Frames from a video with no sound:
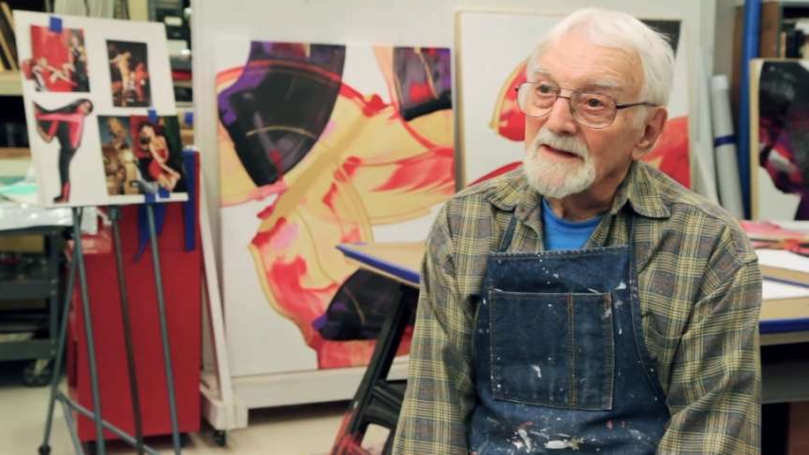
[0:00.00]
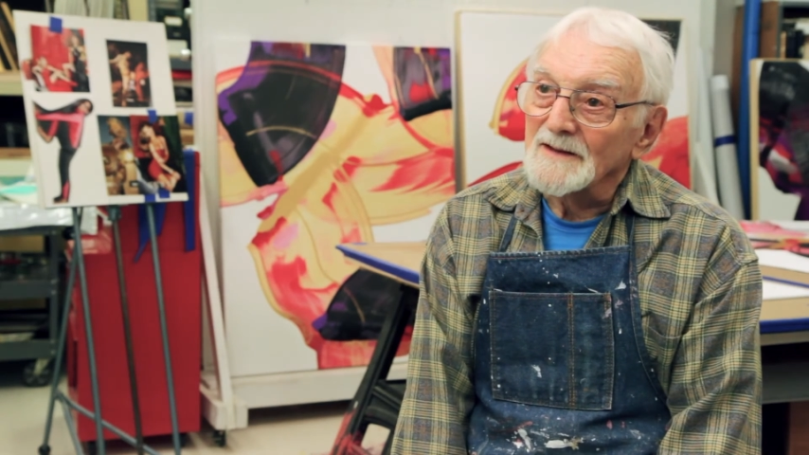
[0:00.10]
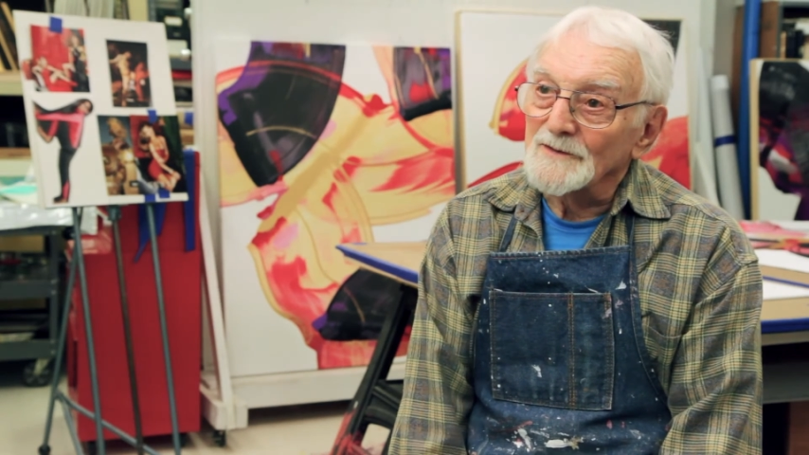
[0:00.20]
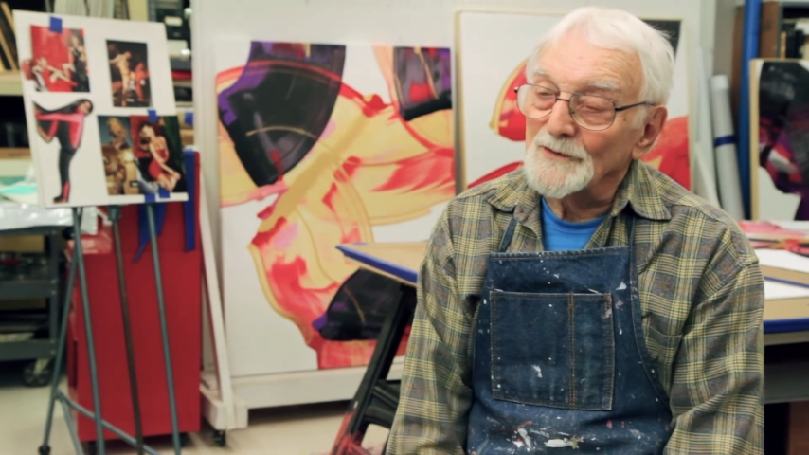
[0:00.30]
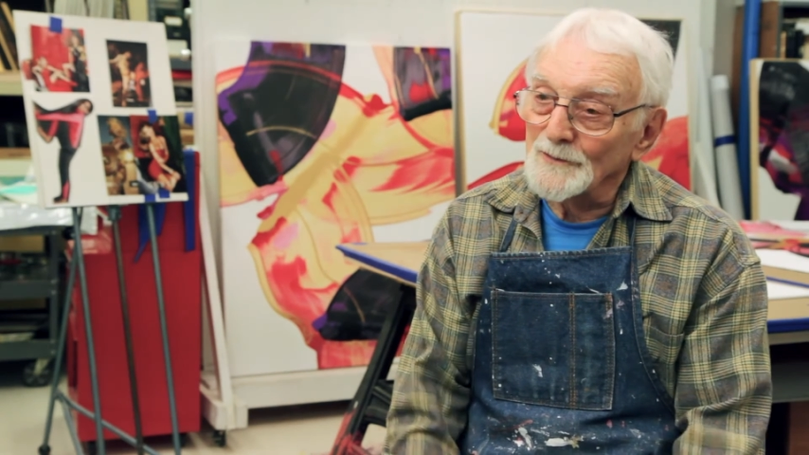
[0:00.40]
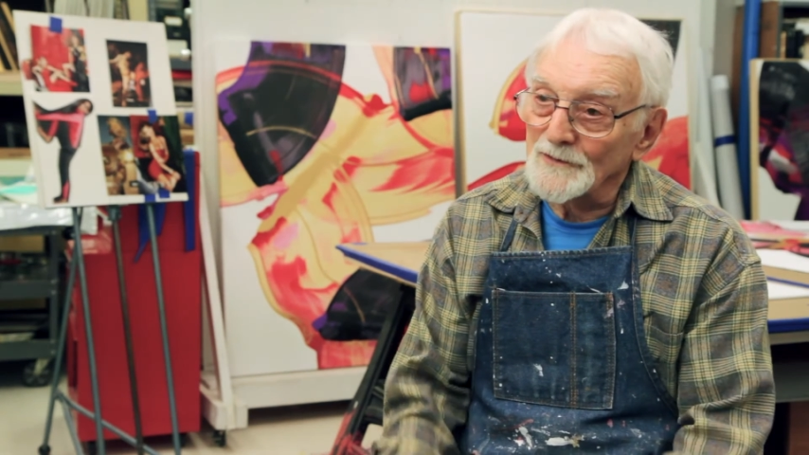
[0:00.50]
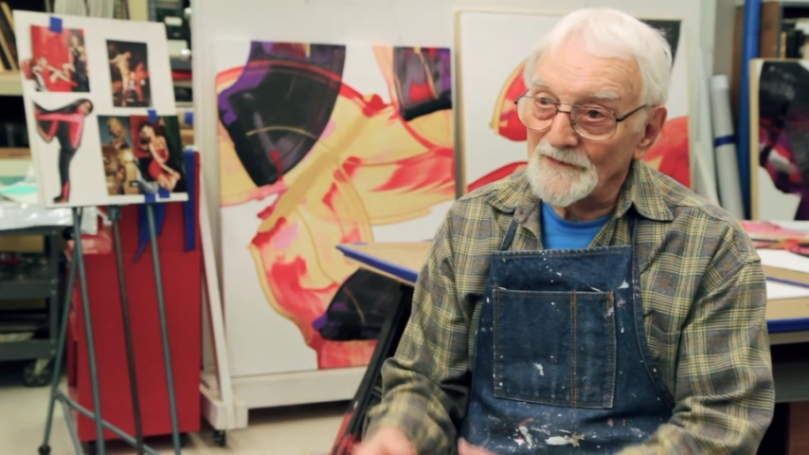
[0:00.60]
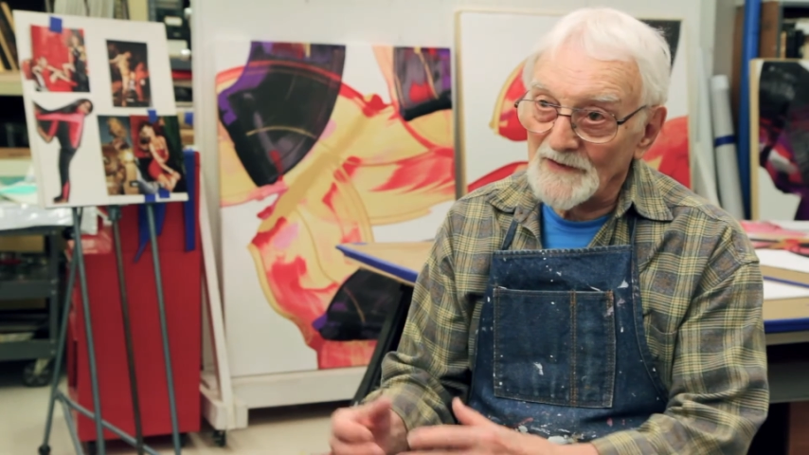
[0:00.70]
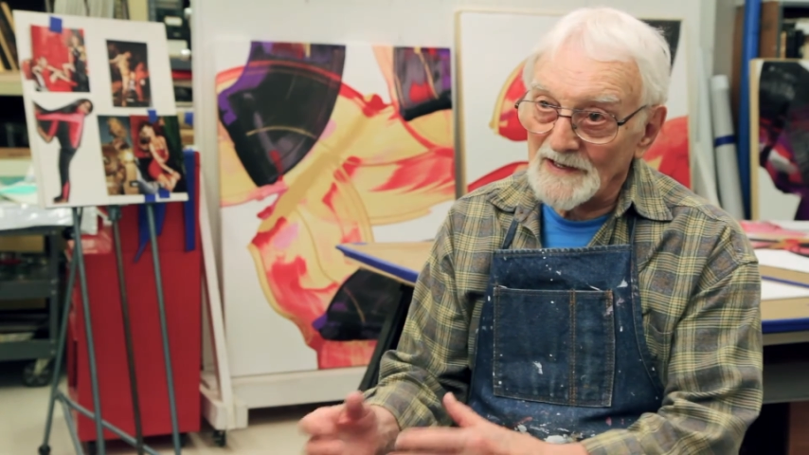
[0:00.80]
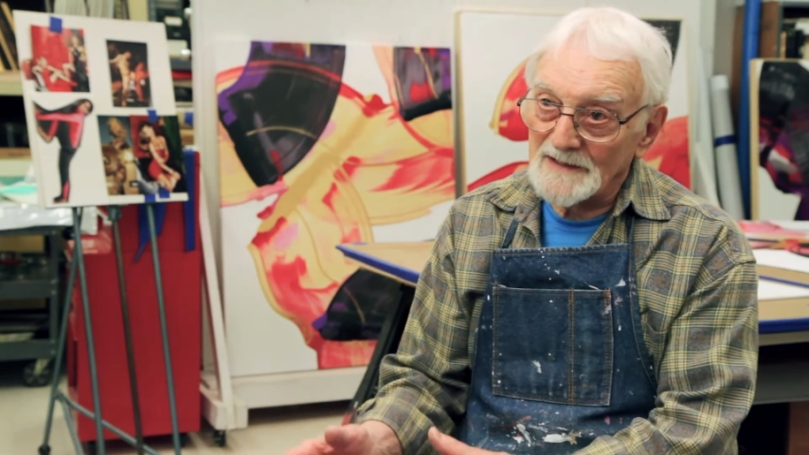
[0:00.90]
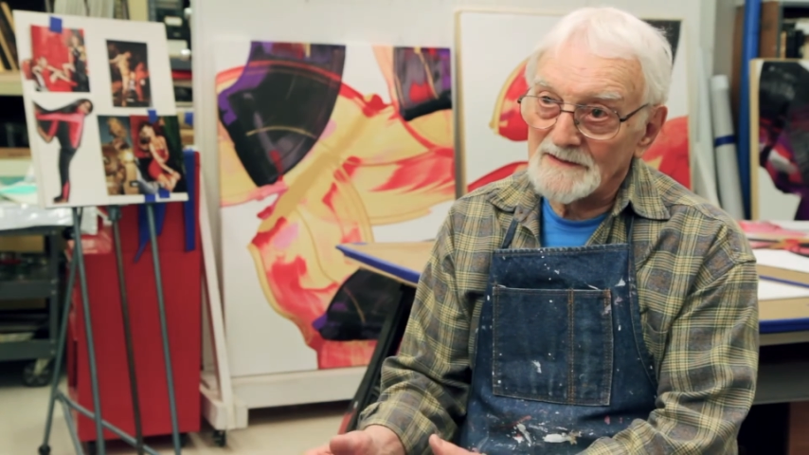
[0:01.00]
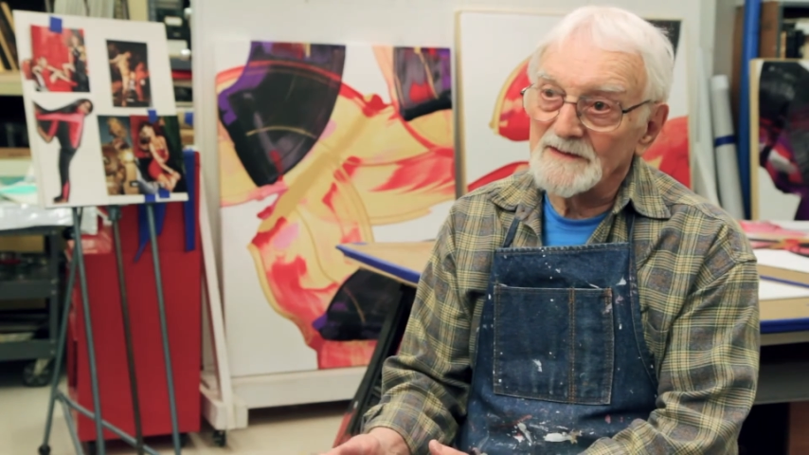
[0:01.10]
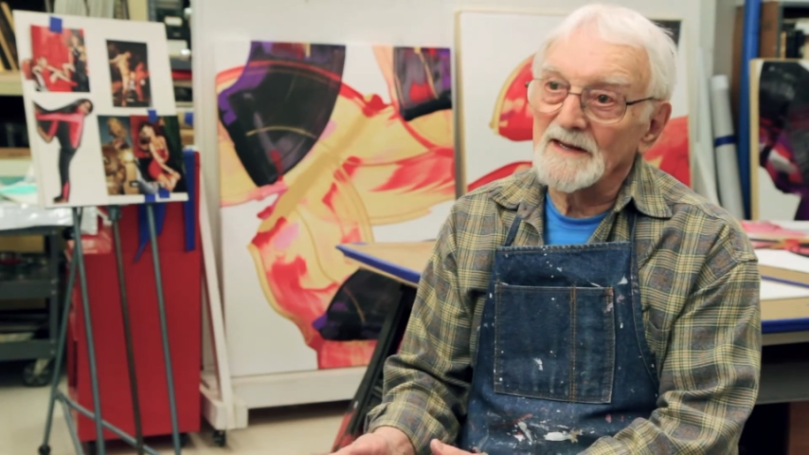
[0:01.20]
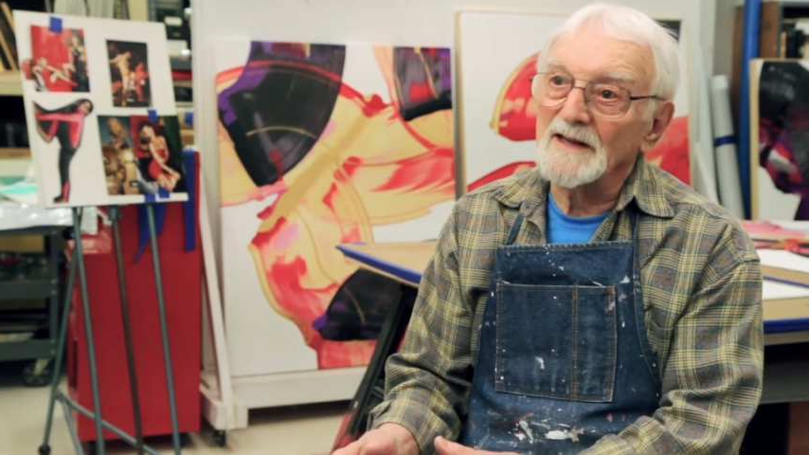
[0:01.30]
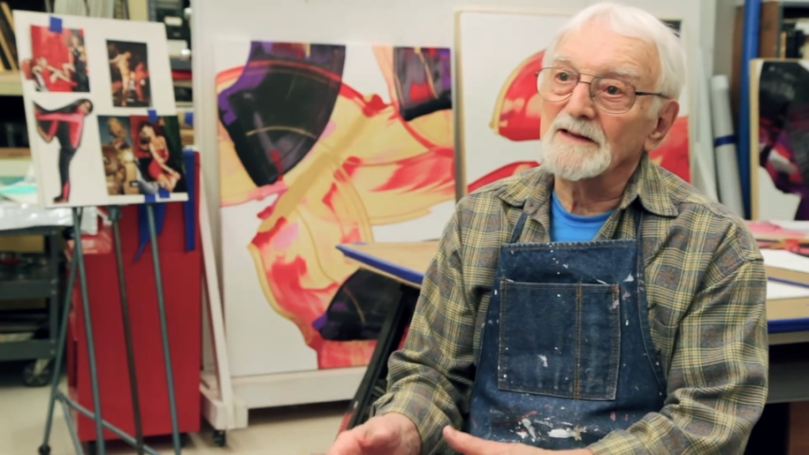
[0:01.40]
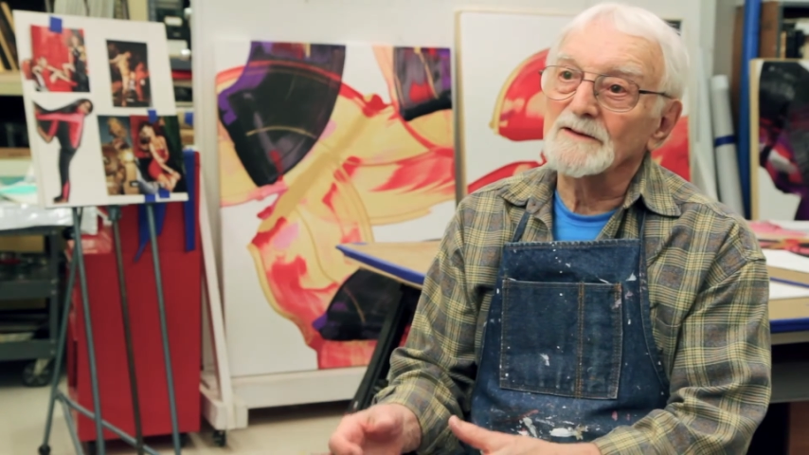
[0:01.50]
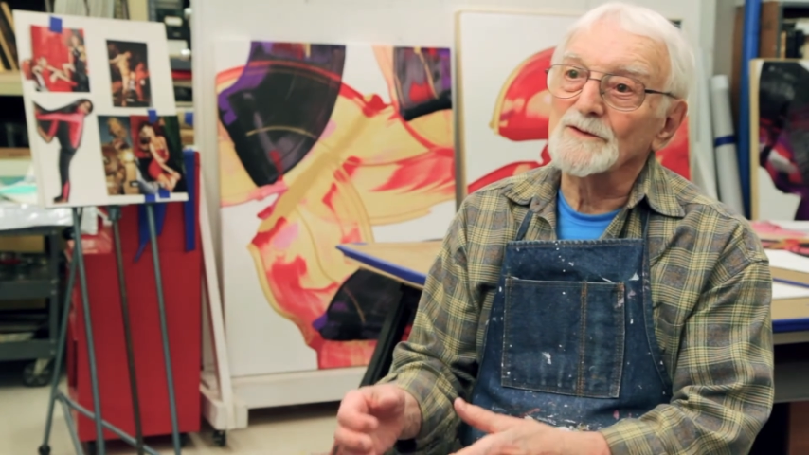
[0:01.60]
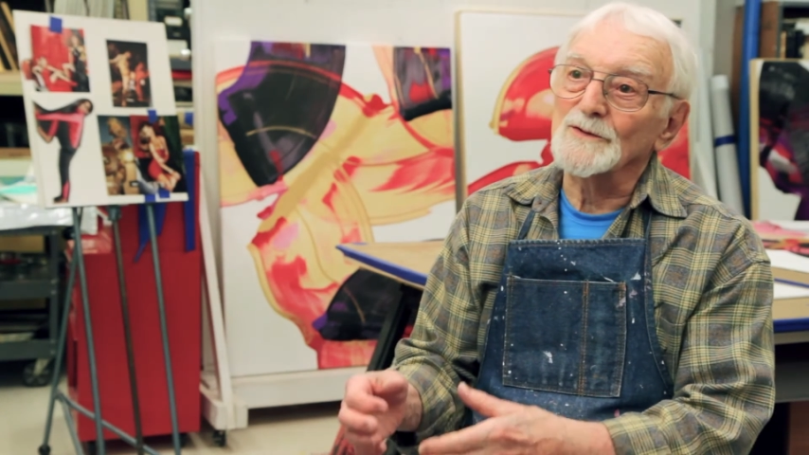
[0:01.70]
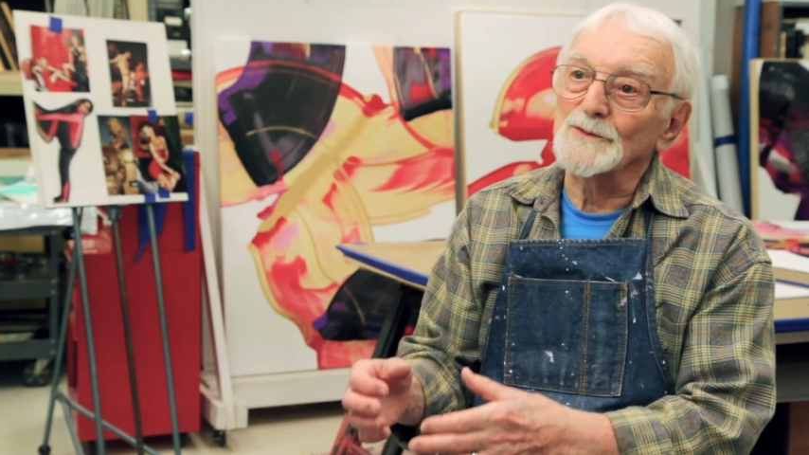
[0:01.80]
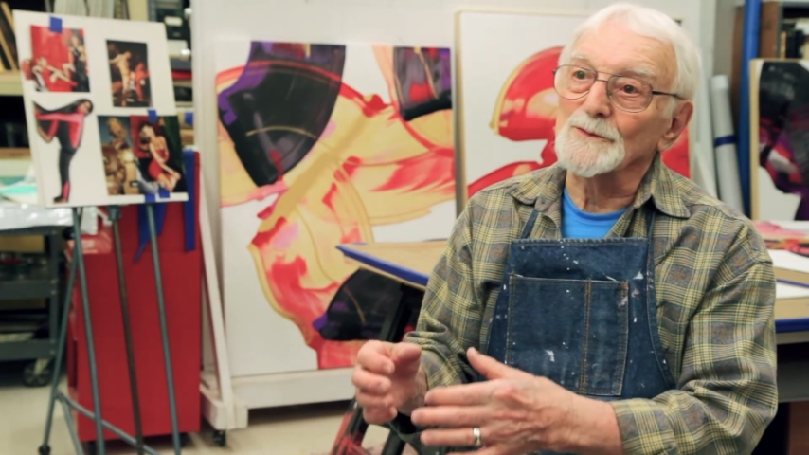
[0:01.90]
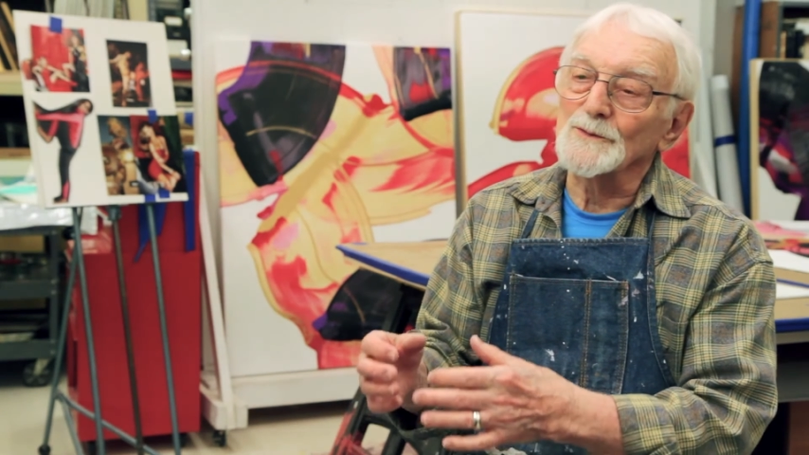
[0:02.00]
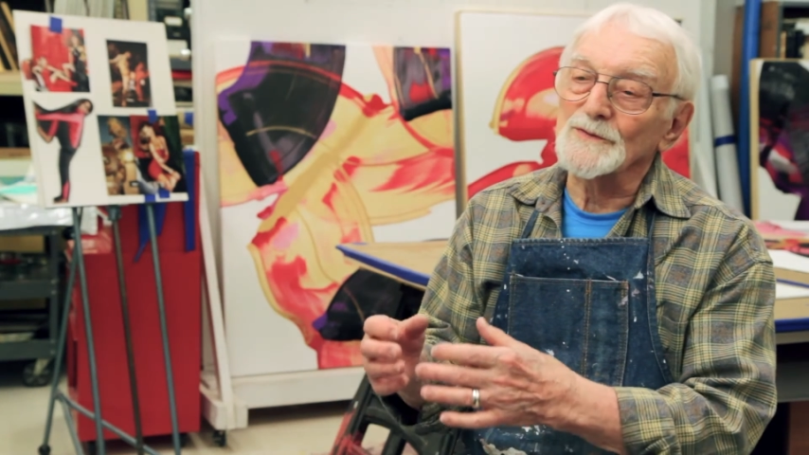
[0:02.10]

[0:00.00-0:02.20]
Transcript: and to reflect and to